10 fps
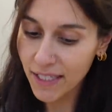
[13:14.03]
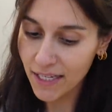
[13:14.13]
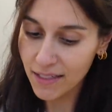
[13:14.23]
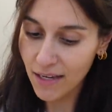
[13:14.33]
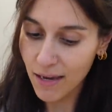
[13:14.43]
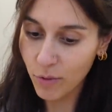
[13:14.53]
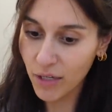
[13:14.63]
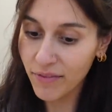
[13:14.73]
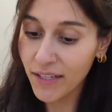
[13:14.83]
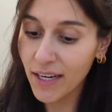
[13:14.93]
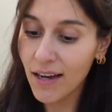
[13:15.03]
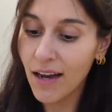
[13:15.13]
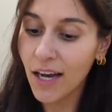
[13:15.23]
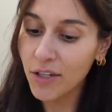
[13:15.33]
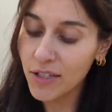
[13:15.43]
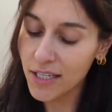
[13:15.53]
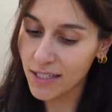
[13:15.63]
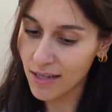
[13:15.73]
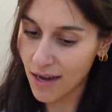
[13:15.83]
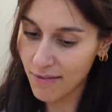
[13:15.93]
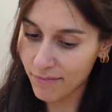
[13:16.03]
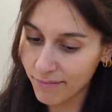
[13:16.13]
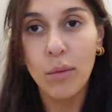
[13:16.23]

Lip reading: years time, or even in 100 years time,